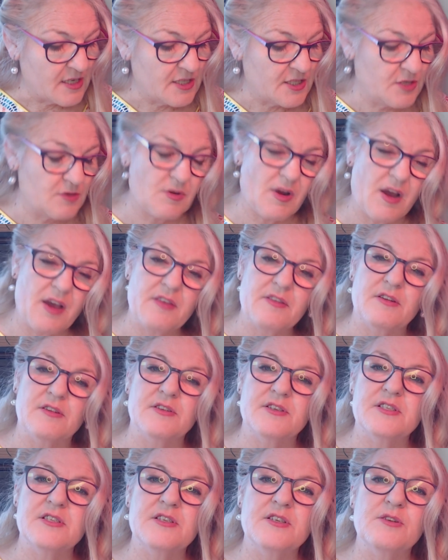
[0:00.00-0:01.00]
To
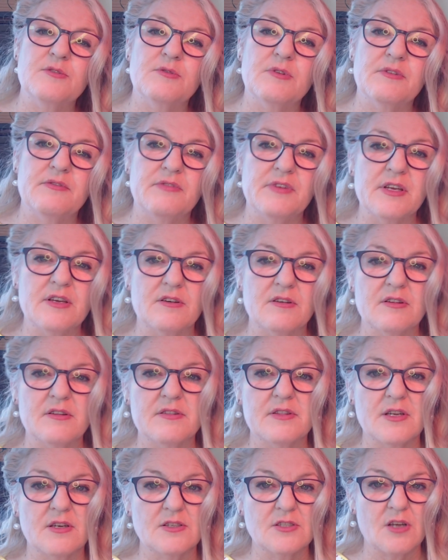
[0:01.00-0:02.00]
others you reveal
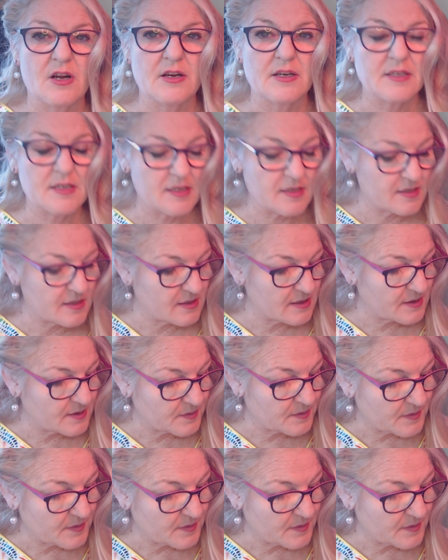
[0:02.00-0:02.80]
their darkness.